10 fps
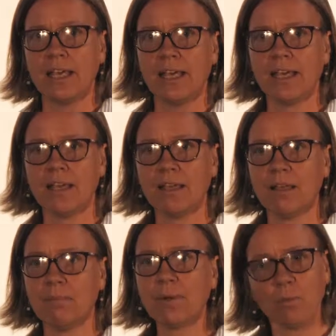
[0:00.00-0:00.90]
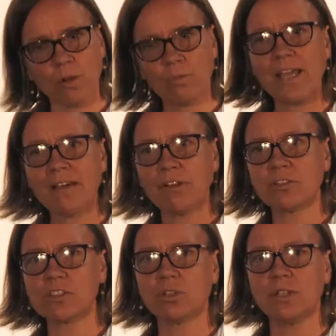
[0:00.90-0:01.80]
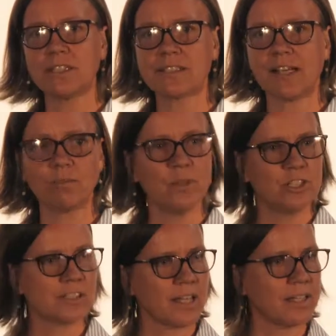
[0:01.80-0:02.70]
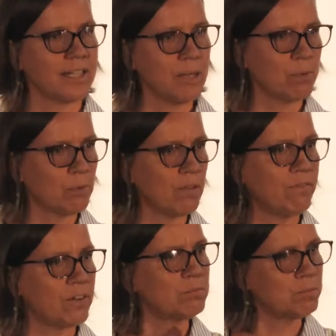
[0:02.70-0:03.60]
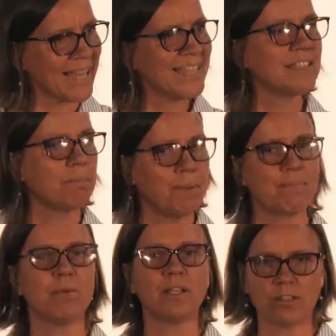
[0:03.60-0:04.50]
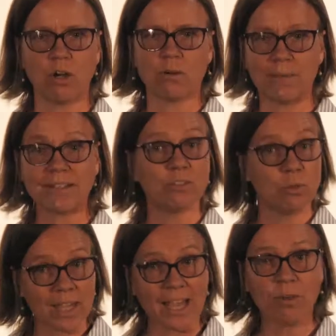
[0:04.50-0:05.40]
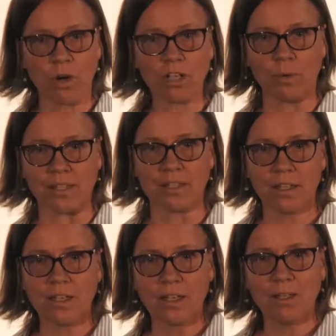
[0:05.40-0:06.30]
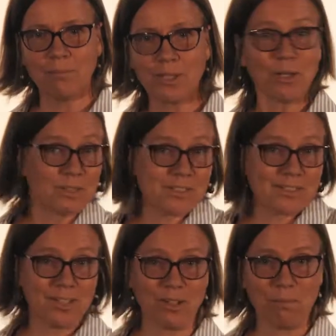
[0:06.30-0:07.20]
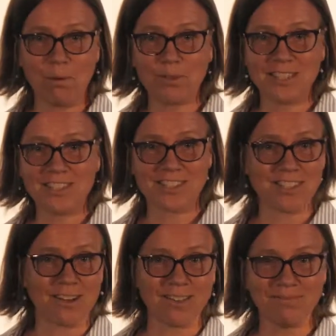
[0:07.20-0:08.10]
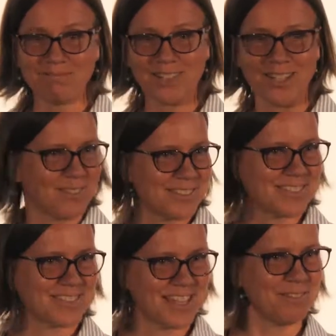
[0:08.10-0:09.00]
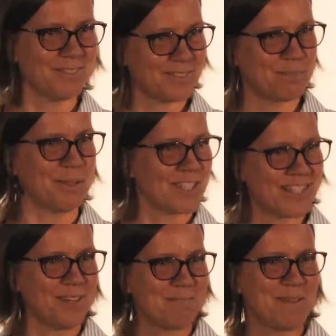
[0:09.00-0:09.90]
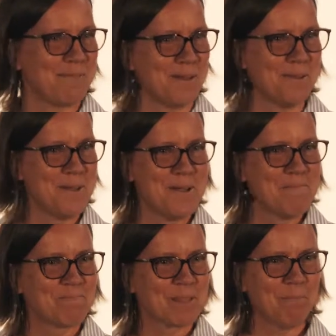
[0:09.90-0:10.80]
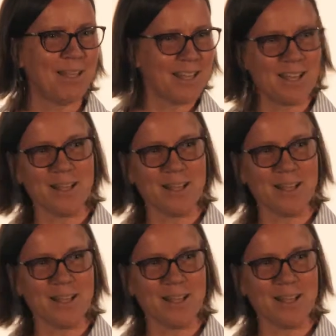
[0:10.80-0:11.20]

But what we have understood is that we just got to keep looking for the right people in government that you can work with. Because, you know, politicians are, you know, this kind of special kind of people. But